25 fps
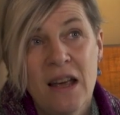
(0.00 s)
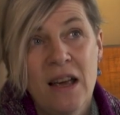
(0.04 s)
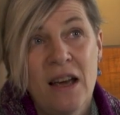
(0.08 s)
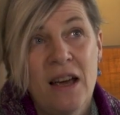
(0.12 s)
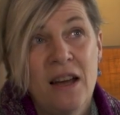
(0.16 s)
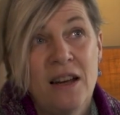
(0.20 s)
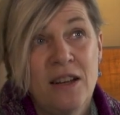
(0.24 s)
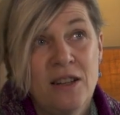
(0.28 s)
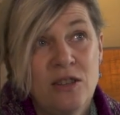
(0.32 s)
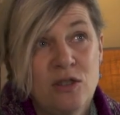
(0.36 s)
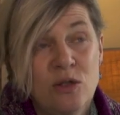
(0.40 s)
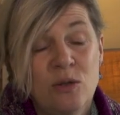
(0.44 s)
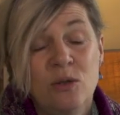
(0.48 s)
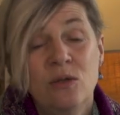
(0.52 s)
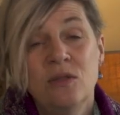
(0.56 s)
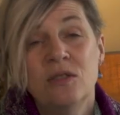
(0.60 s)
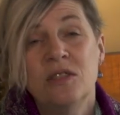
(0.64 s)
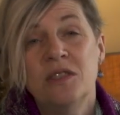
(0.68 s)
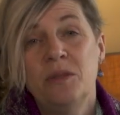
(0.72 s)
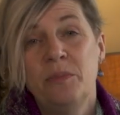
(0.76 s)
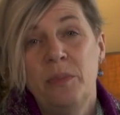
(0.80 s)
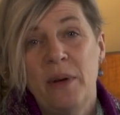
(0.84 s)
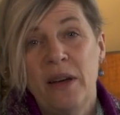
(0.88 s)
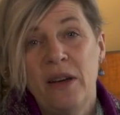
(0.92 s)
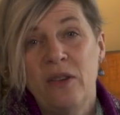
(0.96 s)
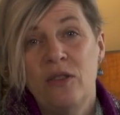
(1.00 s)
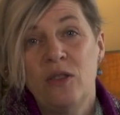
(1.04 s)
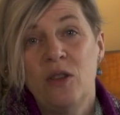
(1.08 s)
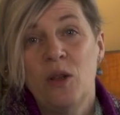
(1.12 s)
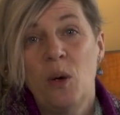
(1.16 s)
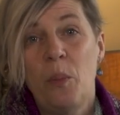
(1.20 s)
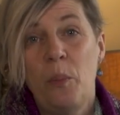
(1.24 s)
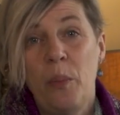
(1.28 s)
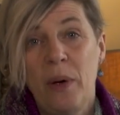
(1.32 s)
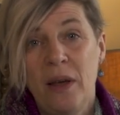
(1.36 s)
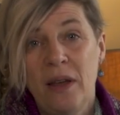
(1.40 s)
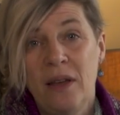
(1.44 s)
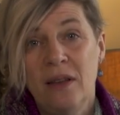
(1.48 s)
And he talks about the
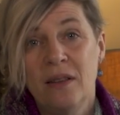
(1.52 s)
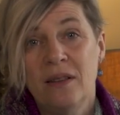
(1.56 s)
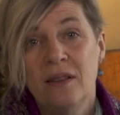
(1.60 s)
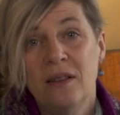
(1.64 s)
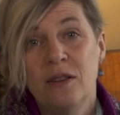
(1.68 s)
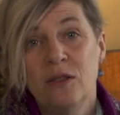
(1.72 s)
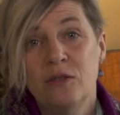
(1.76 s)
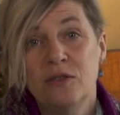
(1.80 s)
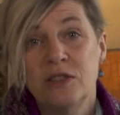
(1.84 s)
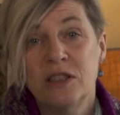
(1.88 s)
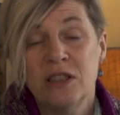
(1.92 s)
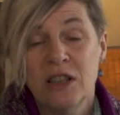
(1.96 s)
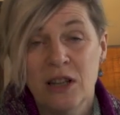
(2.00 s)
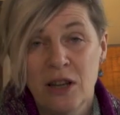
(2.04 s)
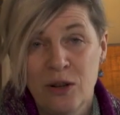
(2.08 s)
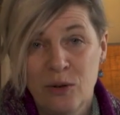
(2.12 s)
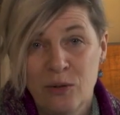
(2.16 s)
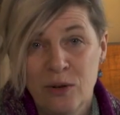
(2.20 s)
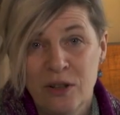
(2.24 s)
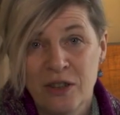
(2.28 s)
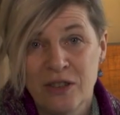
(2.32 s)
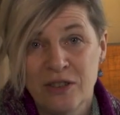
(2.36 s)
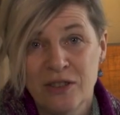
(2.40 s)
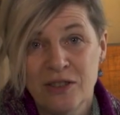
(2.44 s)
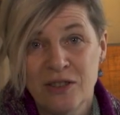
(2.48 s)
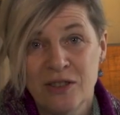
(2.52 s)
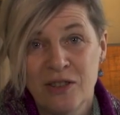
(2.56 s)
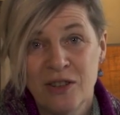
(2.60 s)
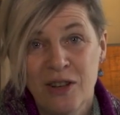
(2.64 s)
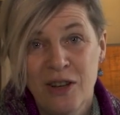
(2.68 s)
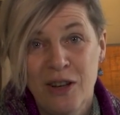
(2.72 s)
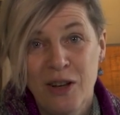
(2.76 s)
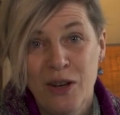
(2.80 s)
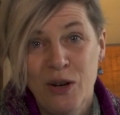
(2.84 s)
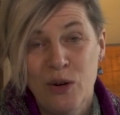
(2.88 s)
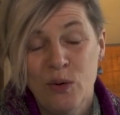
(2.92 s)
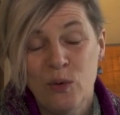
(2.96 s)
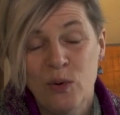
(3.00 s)
appeal of slowness,
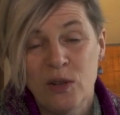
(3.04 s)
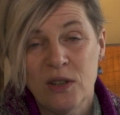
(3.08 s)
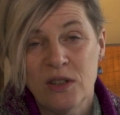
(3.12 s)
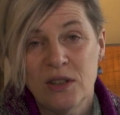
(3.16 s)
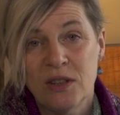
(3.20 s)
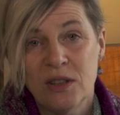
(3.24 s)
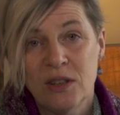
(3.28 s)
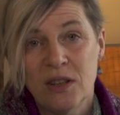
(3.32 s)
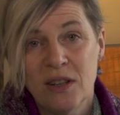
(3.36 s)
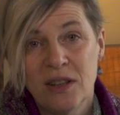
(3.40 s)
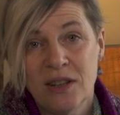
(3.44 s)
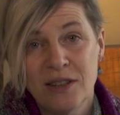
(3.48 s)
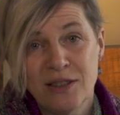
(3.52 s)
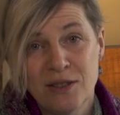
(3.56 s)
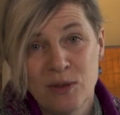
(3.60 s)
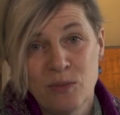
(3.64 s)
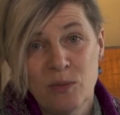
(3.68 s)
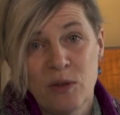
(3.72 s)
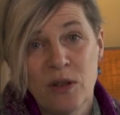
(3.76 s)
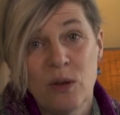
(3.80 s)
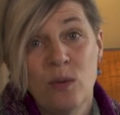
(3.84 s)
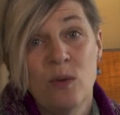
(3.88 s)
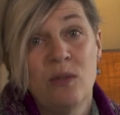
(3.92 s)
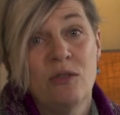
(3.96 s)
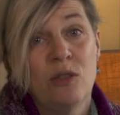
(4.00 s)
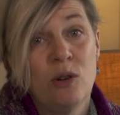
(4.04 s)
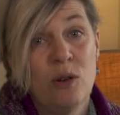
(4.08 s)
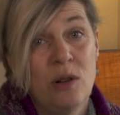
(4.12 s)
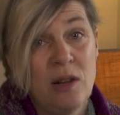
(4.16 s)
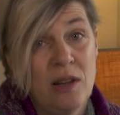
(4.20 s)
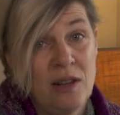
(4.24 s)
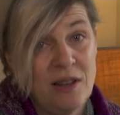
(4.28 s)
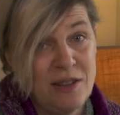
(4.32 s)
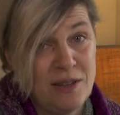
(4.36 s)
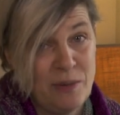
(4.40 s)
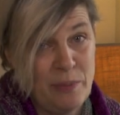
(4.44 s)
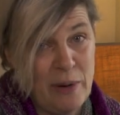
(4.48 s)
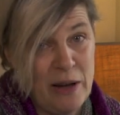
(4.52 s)
which is something we've all
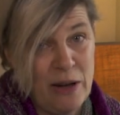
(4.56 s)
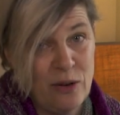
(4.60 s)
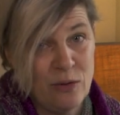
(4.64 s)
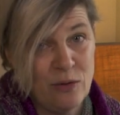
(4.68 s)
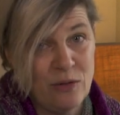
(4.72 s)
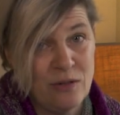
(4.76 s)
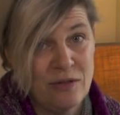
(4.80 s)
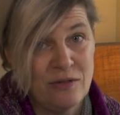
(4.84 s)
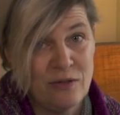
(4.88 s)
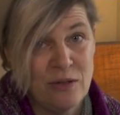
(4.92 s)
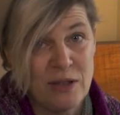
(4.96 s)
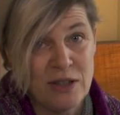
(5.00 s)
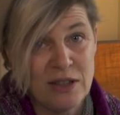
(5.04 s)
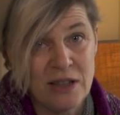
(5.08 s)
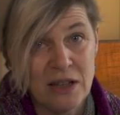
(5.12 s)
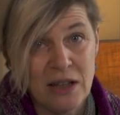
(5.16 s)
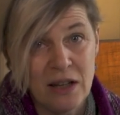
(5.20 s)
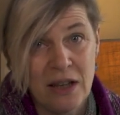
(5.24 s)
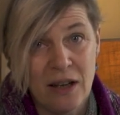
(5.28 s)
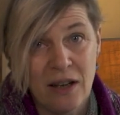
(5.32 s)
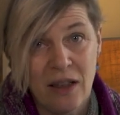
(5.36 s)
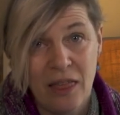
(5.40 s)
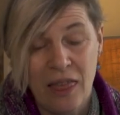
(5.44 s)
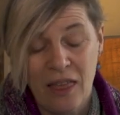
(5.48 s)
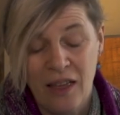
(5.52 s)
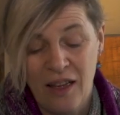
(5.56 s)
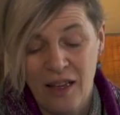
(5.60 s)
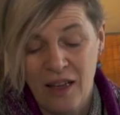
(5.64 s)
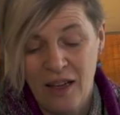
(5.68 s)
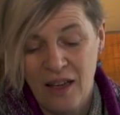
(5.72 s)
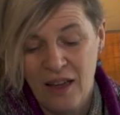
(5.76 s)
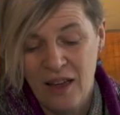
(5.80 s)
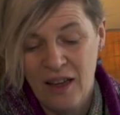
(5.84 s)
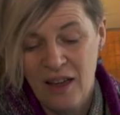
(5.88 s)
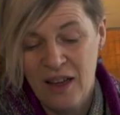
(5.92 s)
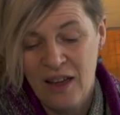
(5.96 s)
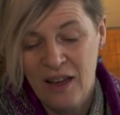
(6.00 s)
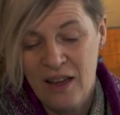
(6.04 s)
learned about recently, I think.
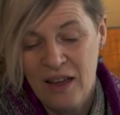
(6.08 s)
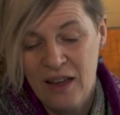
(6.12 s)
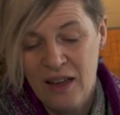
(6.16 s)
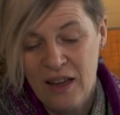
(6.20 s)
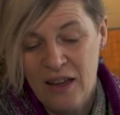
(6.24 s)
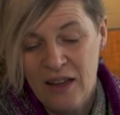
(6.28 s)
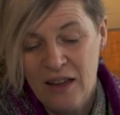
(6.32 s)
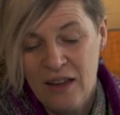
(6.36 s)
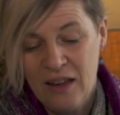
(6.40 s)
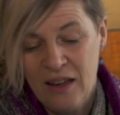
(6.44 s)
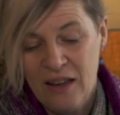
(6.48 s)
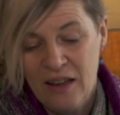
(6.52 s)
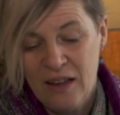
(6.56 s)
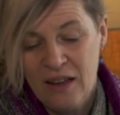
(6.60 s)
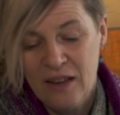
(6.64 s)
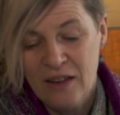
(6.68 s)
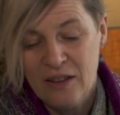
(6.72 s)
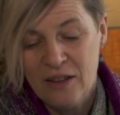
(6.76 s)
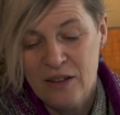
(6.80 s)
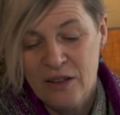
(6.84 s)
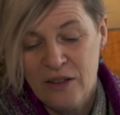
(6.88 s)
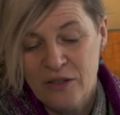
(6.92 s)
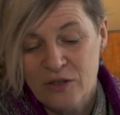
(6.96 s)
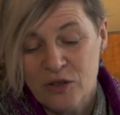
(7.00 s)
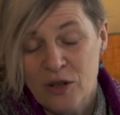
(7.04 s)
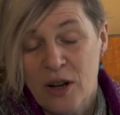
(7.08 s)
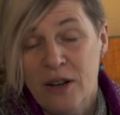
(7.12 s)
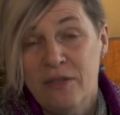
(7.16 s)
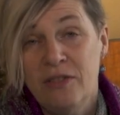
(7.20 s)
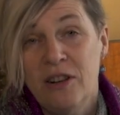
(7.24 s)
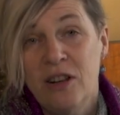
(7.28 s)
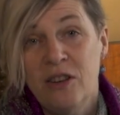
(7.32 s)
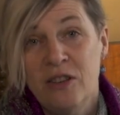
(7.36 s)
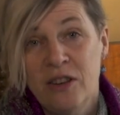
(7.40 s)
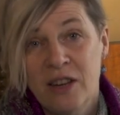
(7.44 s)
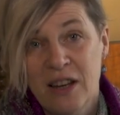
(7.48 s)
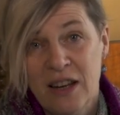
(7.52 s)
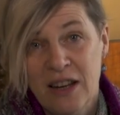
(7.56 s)
Travel
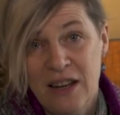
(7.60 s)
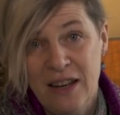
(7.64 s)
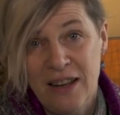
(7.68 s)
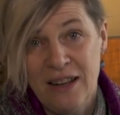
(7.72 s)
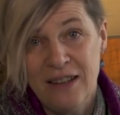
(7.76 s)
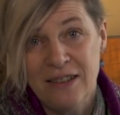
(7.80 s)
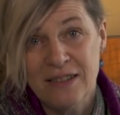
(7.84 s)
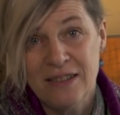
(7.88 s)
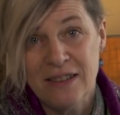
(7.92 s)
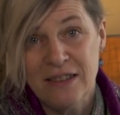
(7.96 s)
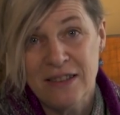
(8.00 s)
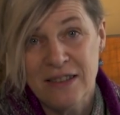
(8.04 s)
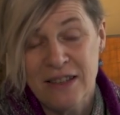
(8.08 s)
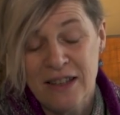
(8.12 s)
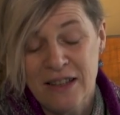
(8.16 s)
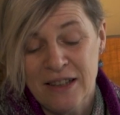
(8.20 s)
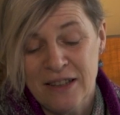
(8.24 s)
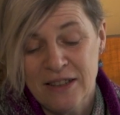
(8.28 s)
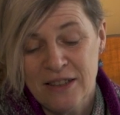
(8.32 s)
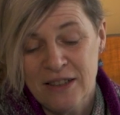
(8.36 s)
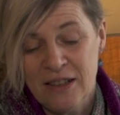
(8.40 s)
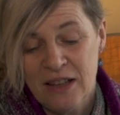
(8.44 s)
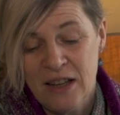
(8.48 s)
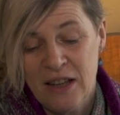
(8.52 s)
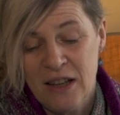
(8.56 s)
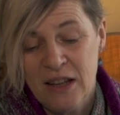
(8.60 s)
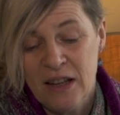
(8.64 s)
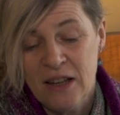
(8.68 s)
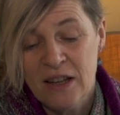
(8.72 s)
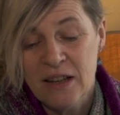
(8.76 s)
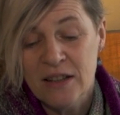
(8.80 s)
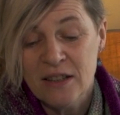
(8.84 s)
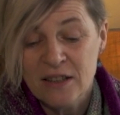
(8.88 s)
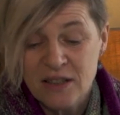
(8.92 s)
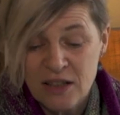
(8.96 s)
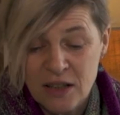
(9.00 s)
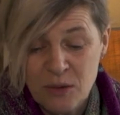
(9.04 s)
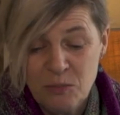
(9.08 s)
on the canals, he says,
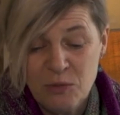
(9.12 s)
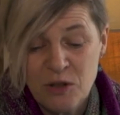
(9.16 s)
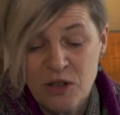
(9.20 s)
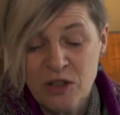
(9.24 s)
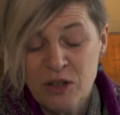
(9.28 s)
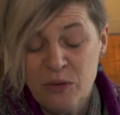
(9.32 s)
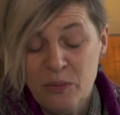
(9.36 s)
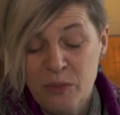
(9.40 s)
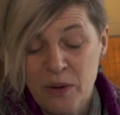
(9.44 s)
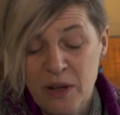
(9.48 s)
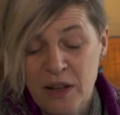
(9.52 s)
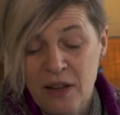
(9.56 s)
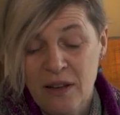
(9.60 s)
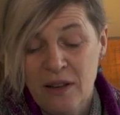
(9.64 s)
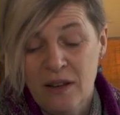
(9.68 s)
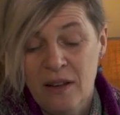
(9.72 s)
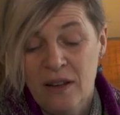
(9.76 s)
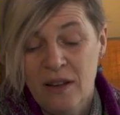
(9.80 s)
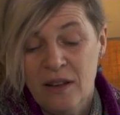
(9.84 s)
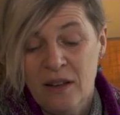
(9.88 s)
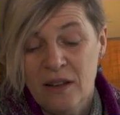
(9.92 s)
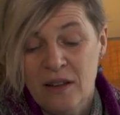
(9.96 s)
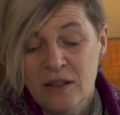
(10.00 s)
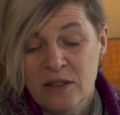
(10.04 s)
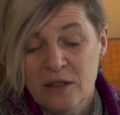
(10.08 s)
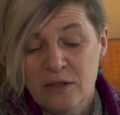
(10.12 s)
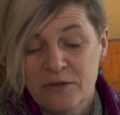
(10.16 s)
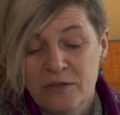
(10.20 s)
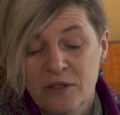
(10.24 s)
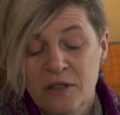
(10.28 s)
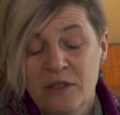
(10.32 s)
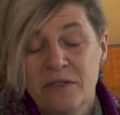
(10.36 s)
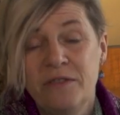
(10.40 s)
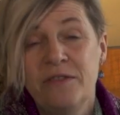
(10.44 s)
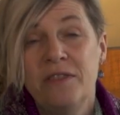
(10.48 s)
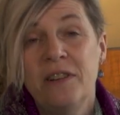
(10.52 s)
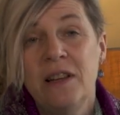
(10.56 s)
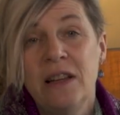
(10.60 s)
seemed to me to
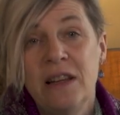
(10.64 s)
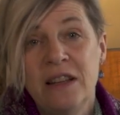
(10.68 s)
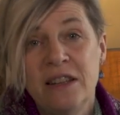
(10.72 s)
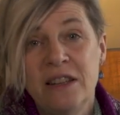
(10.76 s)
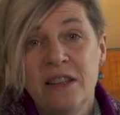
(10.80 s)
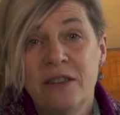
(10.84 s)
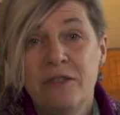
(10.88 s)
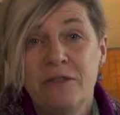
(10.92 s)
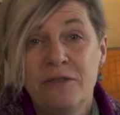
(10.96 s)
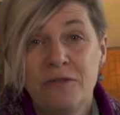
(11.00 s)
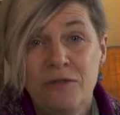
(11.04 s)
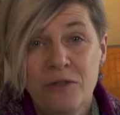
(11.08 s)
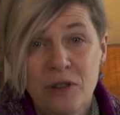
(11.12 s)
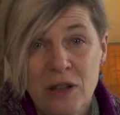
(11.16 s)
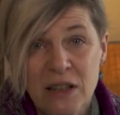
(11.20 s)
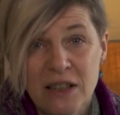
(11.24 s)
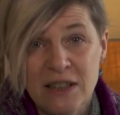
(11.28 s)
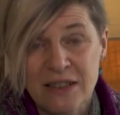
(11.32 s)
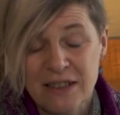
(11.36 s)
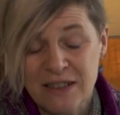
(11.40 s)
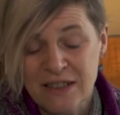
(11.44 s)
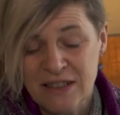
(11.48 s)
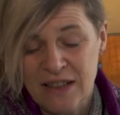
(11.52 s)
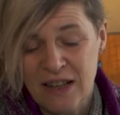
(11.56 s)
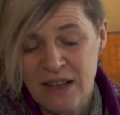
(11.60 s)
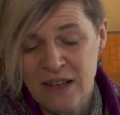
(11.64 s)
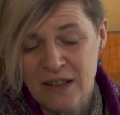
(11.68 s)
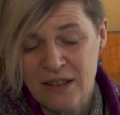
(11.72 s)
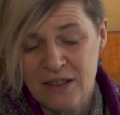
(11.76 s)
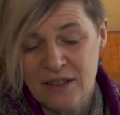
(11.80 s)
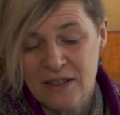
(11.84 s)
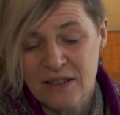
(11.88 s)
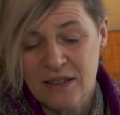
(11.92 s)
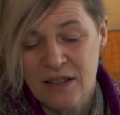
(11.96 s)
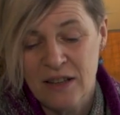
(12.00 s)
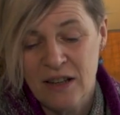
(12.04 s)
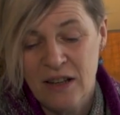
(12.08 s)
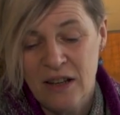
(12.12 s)
fulfil in the fullest
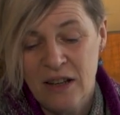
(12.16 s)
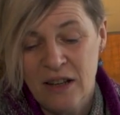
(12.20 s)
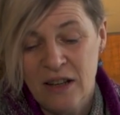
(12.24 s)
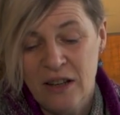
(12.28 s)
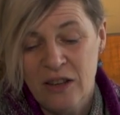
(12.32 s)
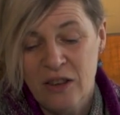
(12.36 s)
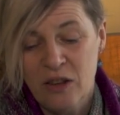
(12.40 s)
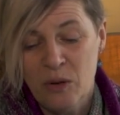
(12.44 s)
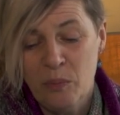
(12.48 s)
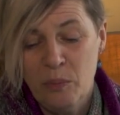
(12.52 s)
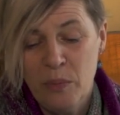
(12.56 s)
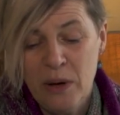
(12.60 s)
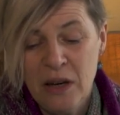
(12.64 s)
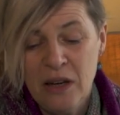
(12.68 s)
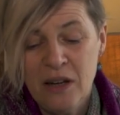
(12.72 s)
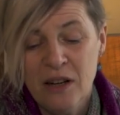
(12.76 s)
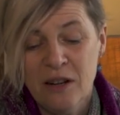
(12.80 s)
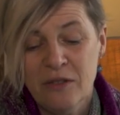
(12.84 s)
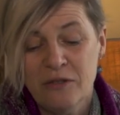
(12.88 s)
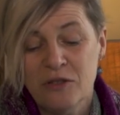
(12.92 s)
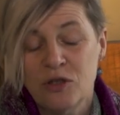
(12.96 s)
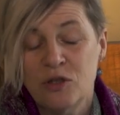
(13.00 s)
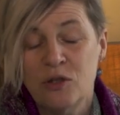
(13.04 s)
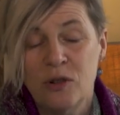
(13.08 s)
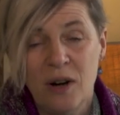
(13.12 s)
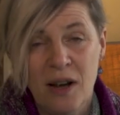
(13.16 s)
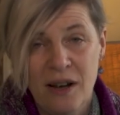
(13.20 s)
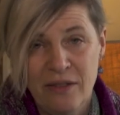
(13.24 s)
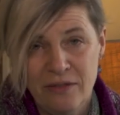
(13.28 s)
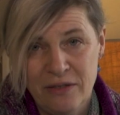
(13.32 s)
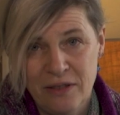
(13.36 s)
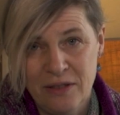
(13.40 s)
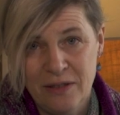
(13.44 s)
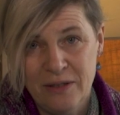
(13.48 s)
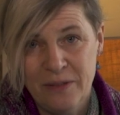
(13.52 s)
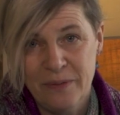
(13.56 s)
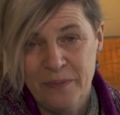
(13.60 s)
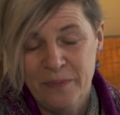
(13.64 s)
sense the meaning of
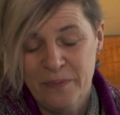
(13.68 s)
travel,